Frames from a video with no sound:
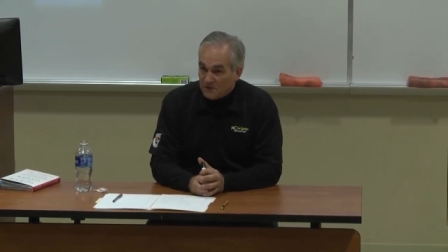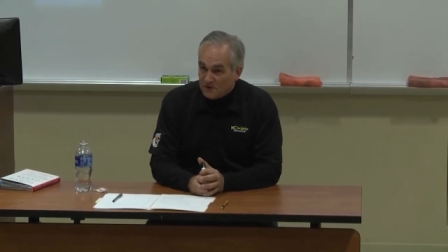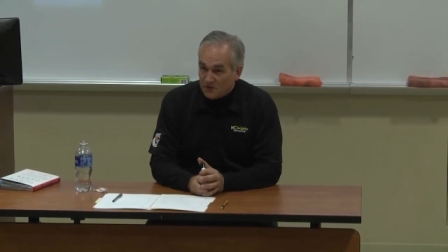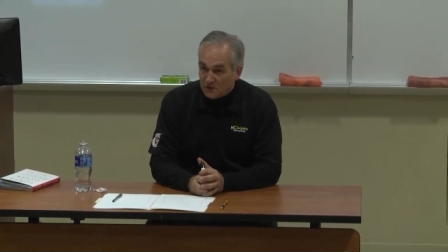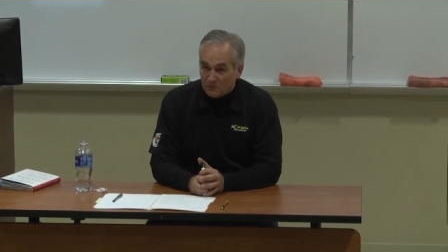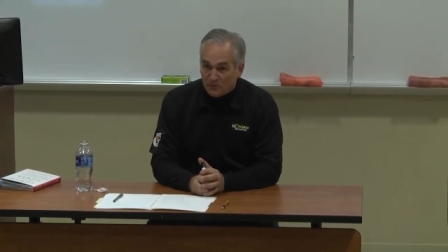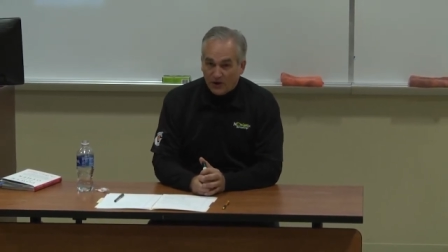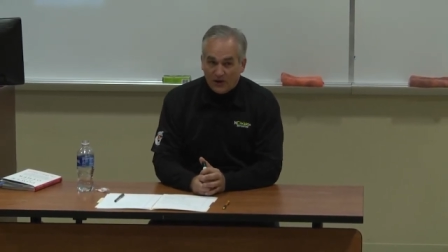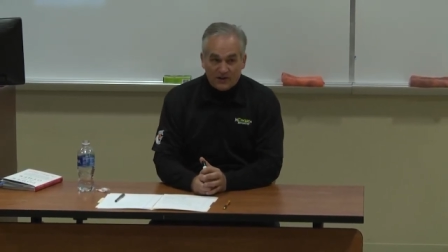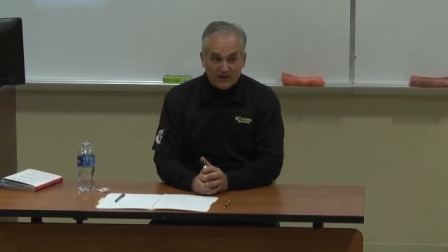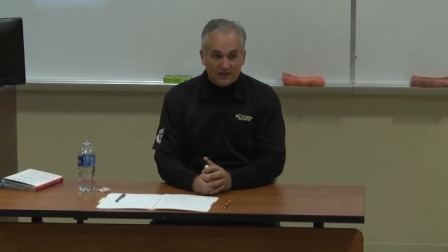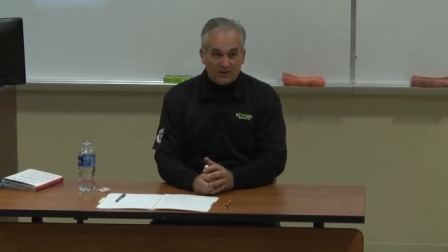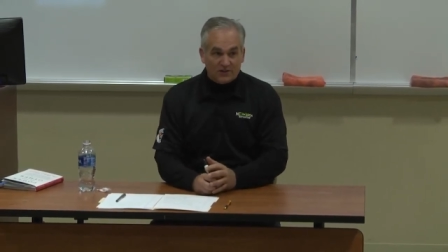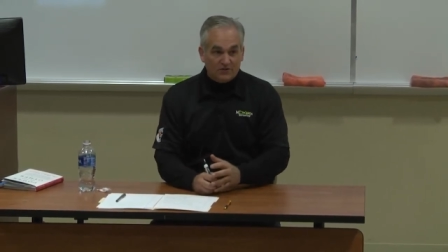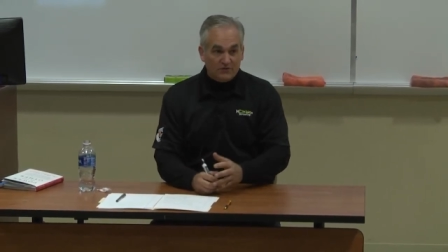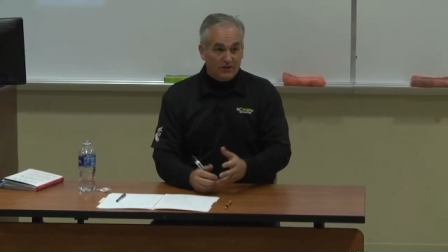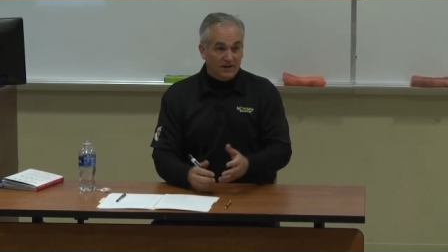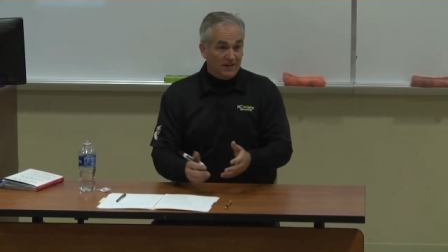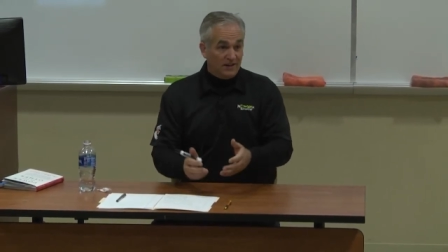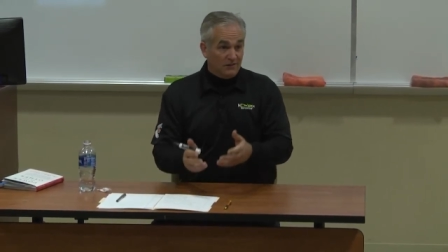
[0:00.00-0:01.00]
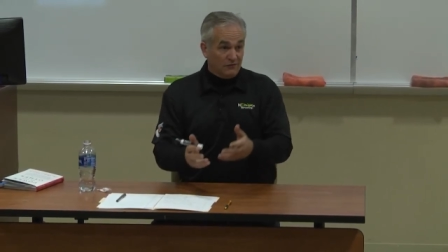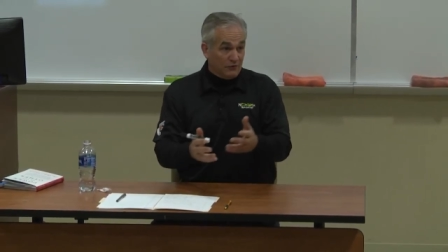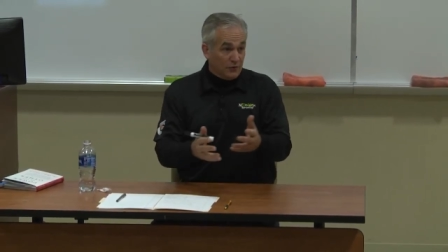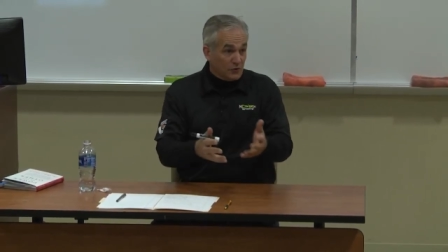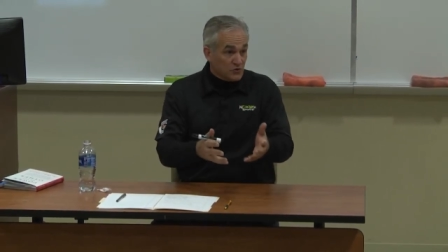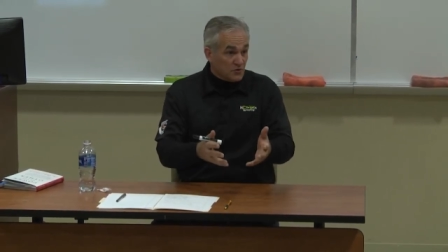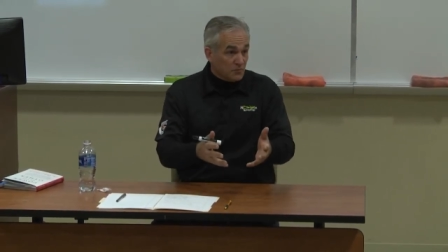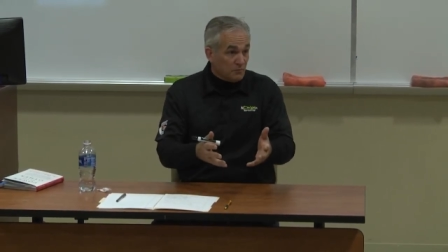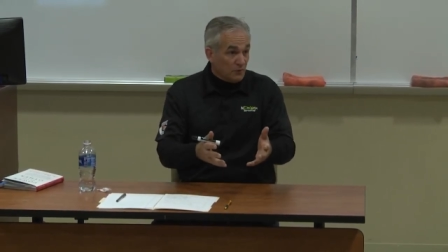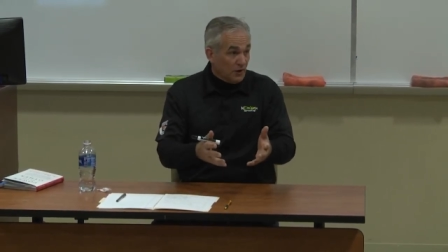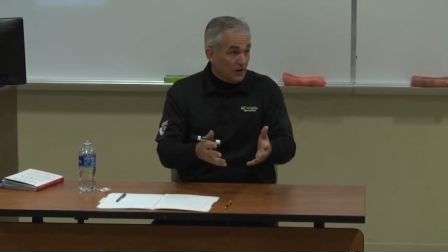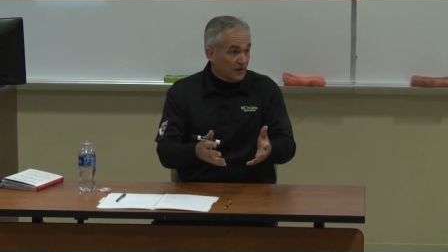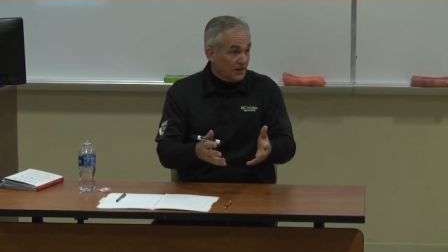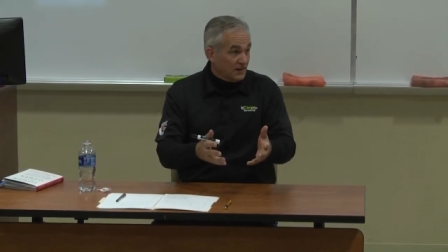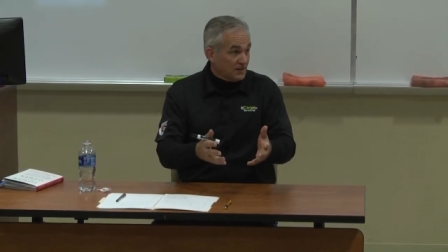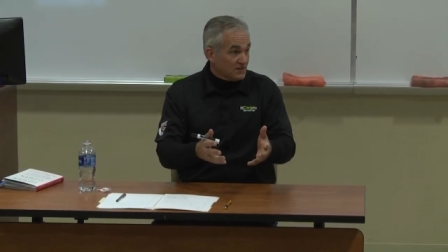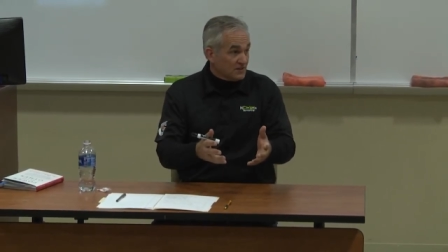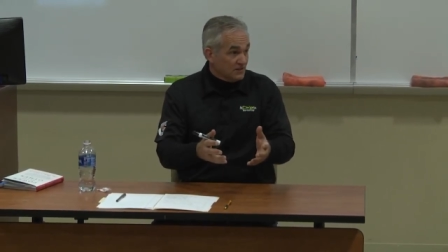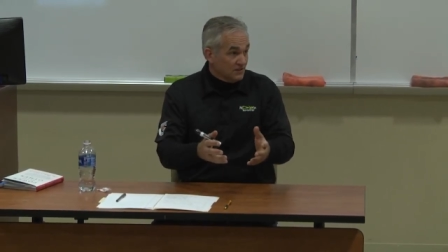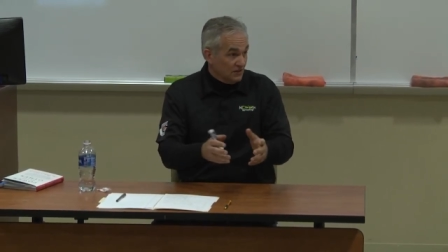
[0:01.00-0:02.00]
the product, creating frozen
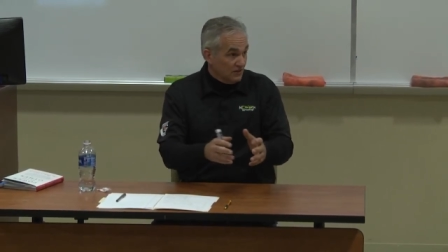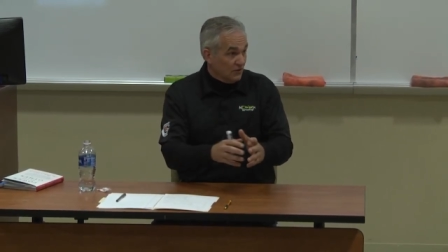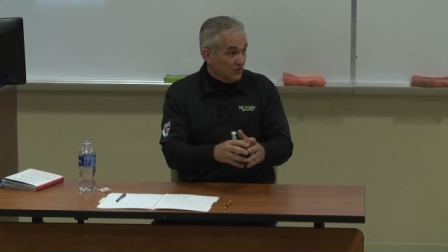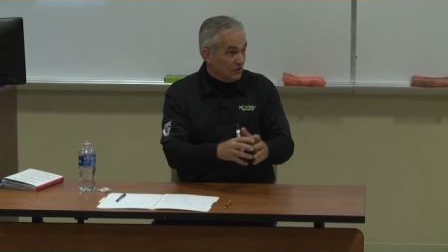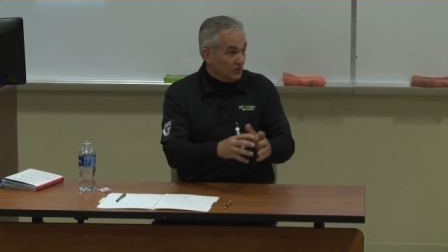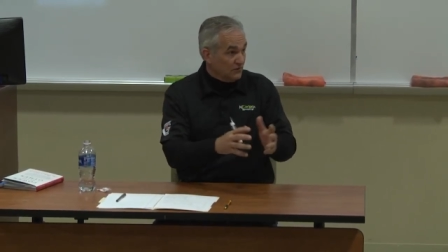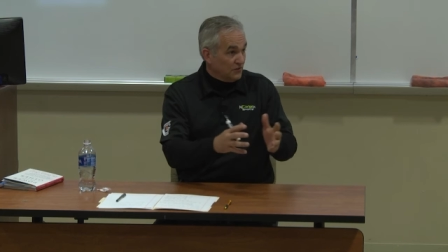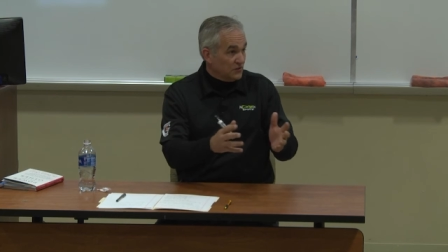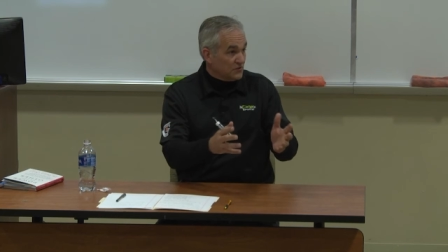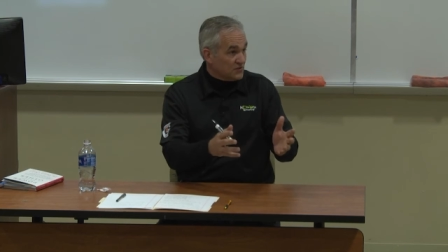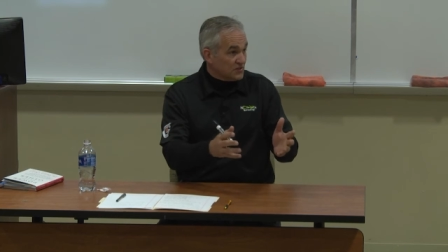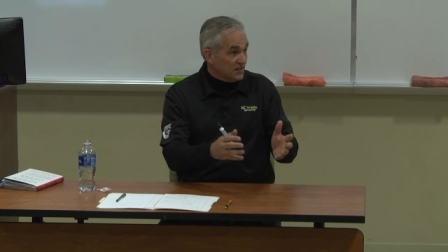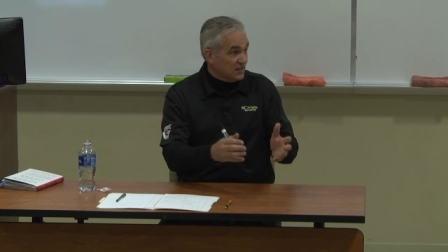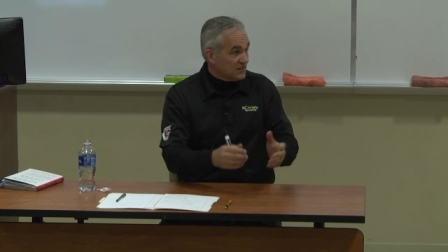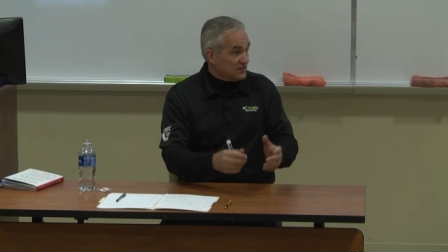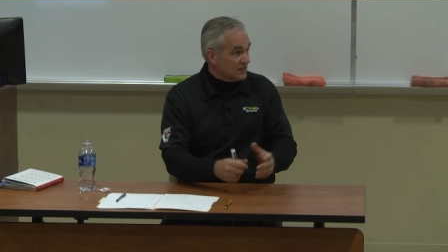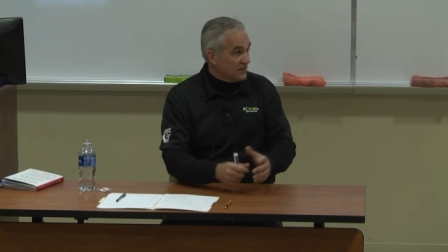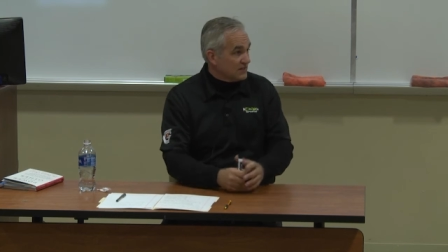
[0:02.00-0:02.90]
products, you know, all of those things.